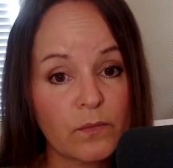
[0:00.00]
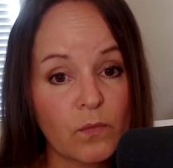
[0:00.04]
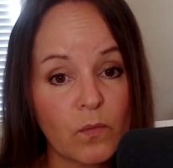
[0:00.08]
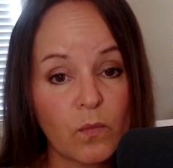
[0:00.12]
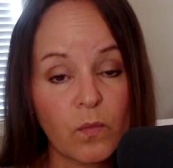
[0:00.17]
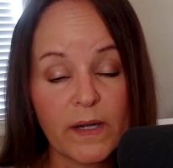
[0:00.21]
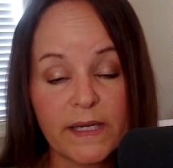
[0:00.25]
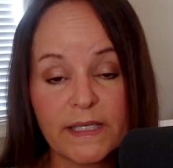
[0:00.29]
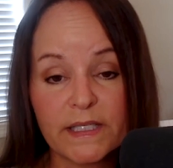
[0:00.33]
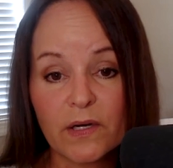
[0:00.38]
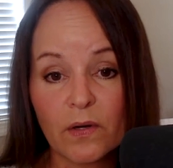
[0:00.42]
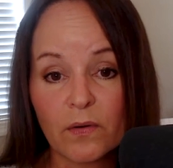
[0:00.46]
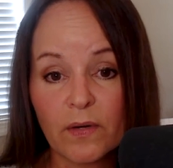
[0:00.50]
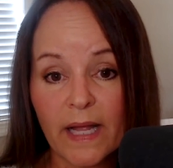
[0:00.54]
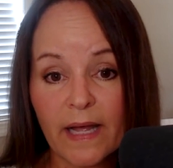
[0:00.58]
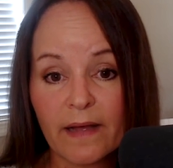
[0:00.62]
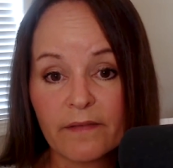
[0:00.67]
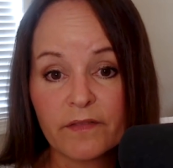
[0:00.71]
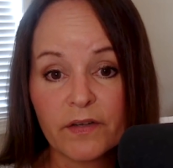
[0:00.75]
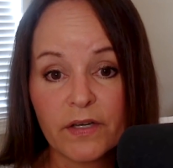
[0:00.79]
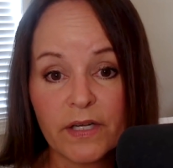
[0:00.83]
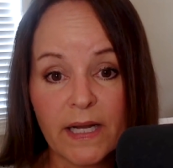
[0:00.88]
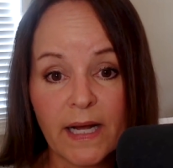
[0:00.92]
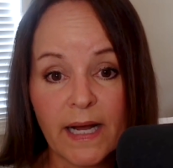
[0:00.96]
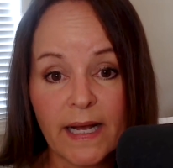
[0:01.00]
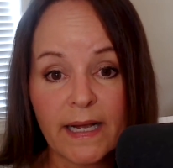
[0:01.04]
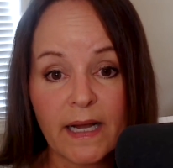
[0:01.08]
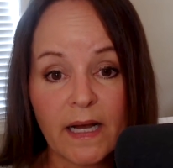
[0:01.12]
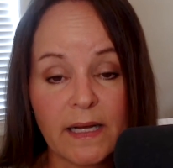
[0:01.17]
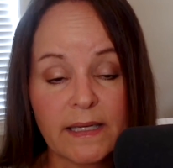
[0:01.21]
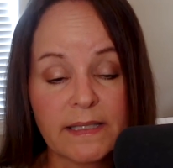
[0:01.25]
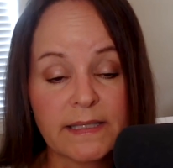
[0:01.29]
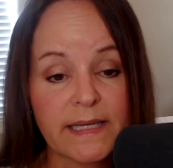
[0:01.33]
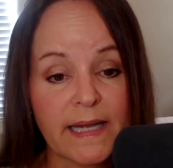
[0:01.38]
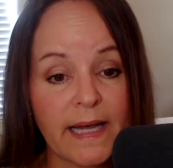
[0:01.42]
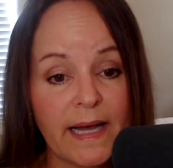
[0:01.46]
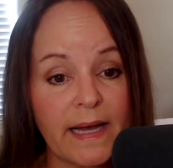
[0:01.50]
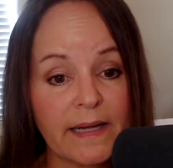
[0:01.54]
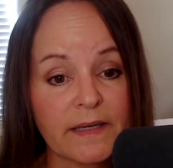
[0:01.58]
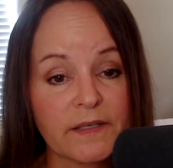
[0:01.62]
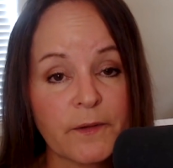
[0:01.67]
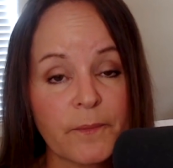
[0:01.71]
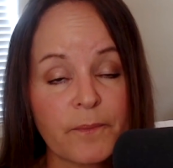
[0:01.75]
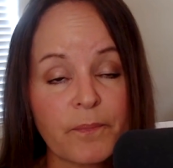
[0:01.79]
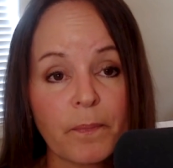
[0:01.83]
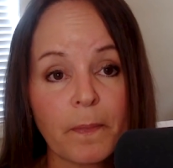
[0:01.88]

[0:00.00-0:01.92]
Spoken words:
We don't have good eye contact.